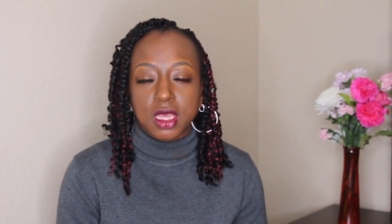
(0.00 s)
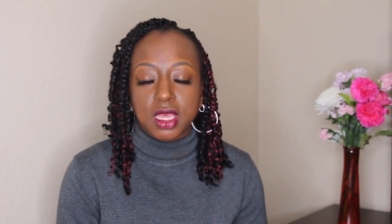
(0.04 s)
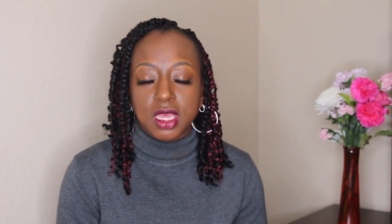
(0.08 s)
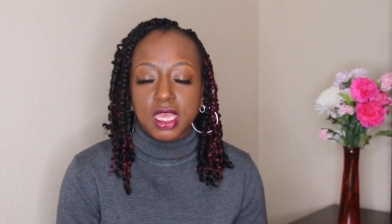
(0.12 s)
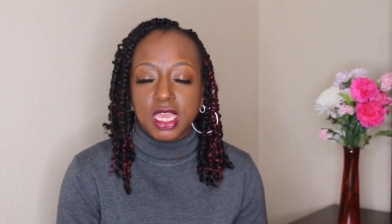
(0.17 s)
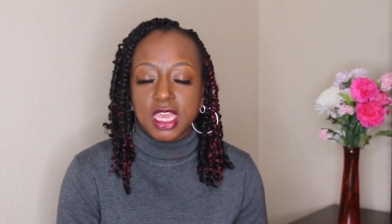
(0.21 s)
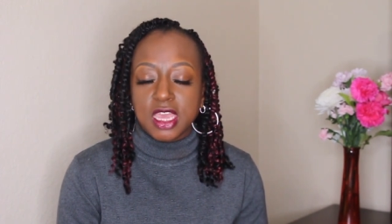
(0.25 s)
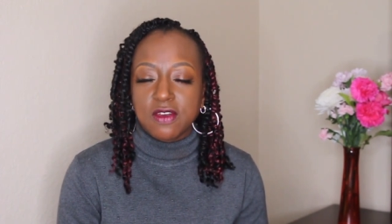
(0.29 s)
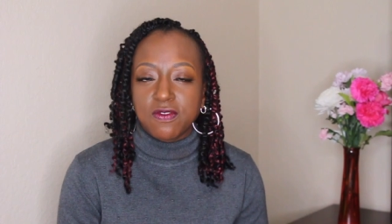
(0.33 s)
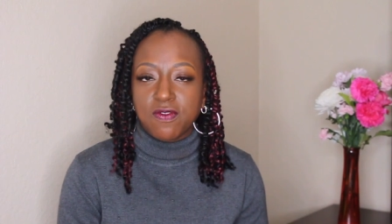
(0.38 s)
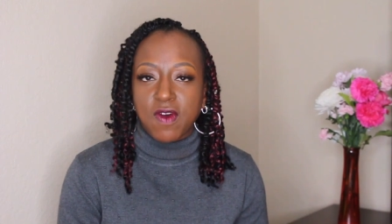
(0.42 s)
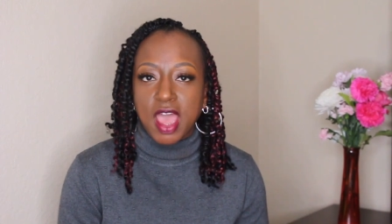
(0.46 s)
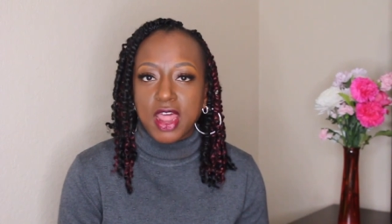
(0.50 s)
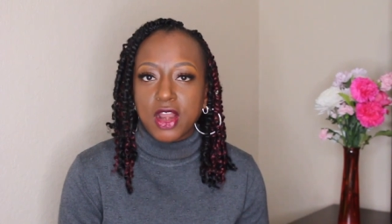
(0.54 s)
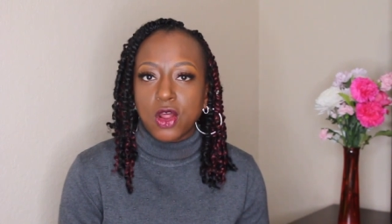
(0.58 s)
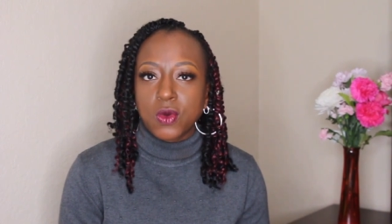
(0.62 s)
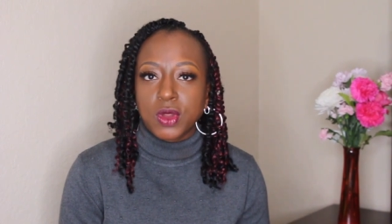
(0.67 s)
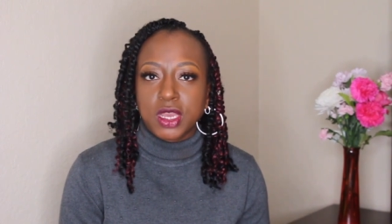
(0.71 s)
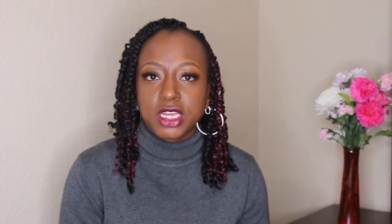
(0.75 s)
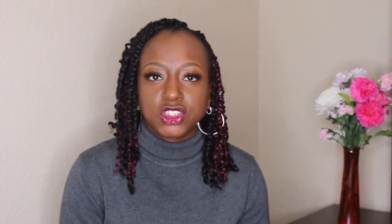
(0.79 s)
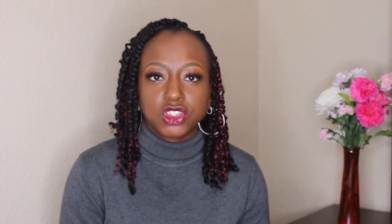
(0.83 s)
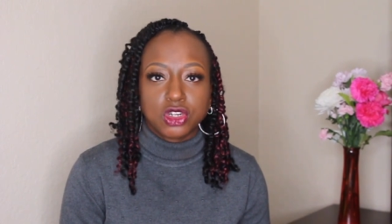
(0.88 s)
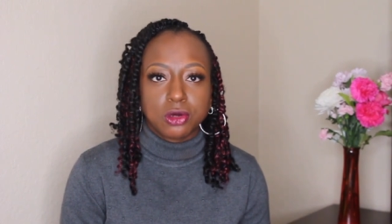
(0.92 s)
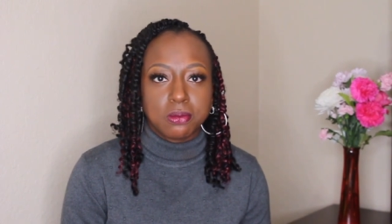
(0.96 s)
If I
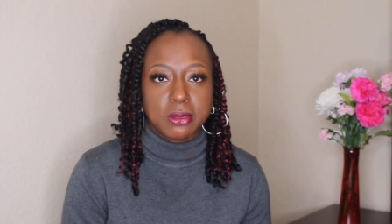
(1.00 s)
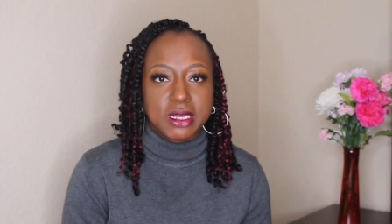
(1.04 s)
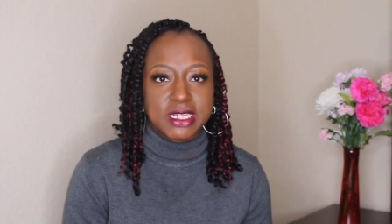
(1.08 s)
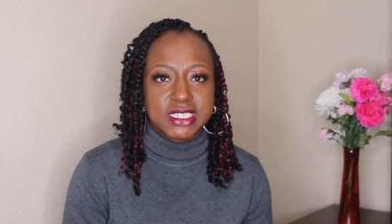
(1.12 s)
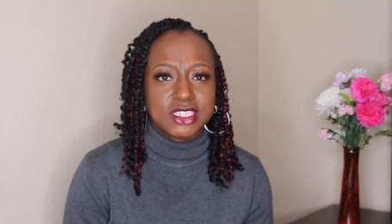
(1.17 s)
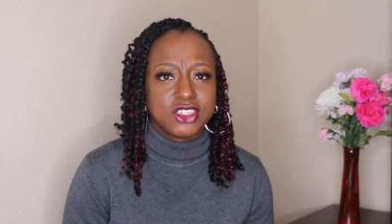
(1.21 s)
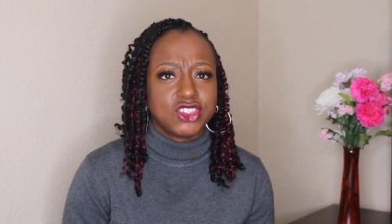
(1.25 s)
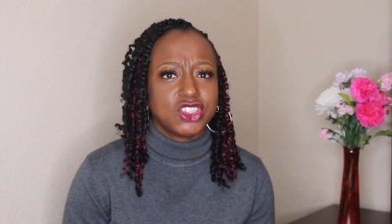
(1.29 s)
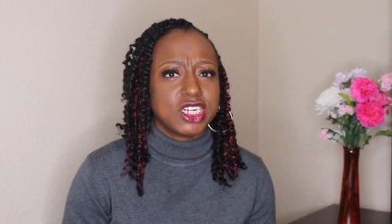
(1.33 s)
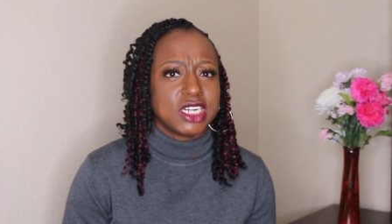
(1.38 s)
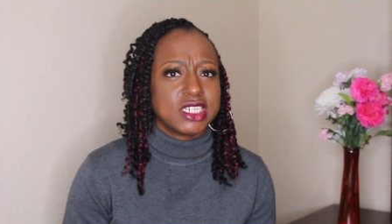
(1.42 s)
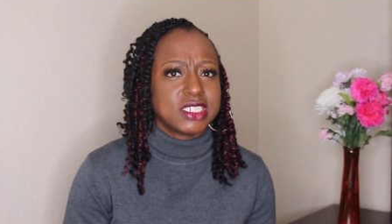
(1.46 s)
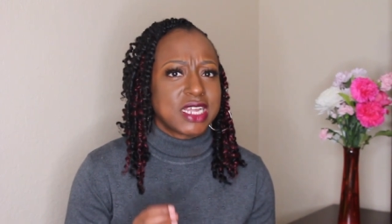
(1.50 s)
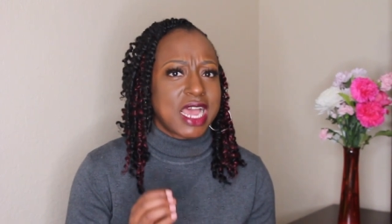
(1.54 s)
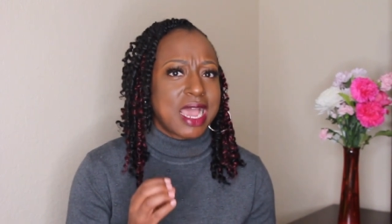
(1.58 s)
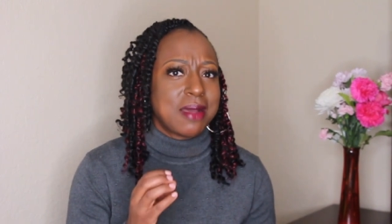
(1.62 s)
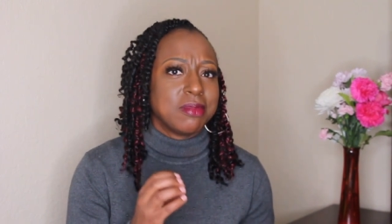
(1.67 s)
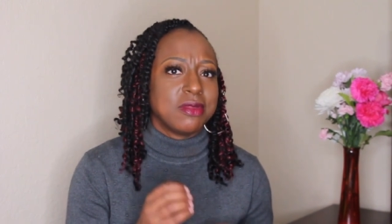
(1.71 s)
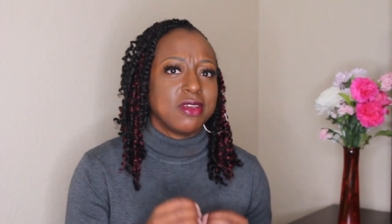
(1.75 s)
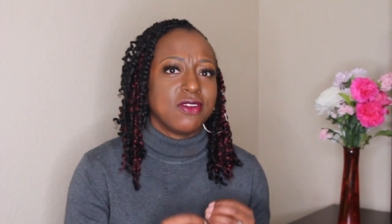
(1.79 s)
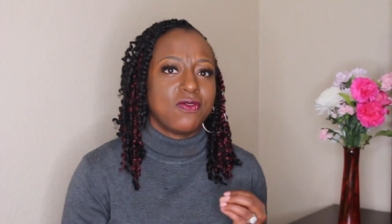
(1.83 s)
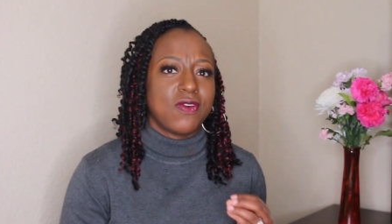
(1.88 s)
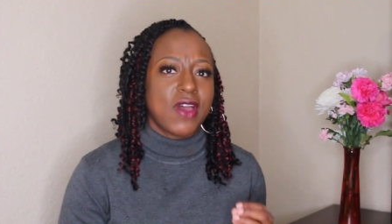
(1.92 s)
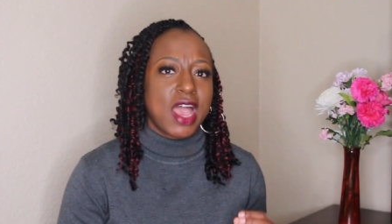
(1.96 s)
don't get your message in a
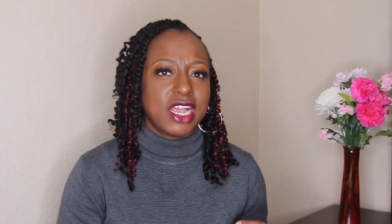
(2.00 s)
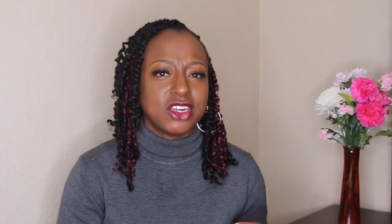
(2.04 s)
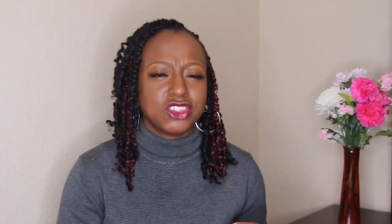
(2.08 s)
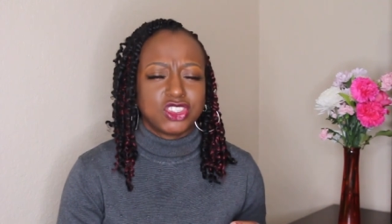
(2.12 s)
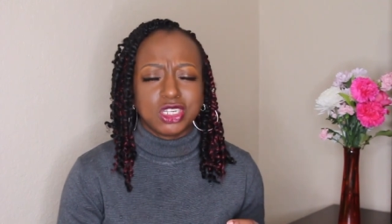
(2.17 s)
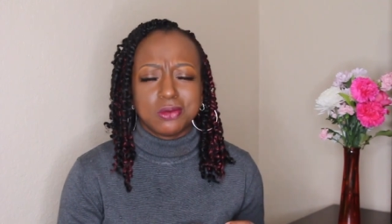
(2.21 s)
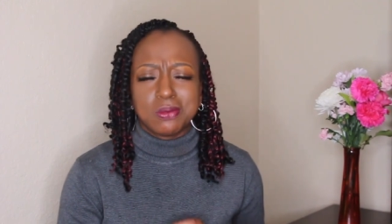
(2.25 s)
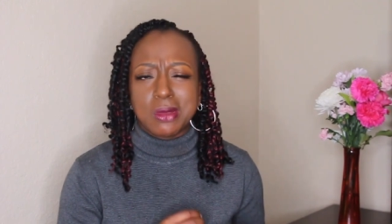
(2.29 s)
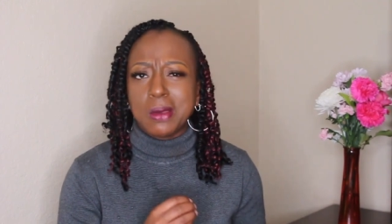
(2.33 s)
timely fashion,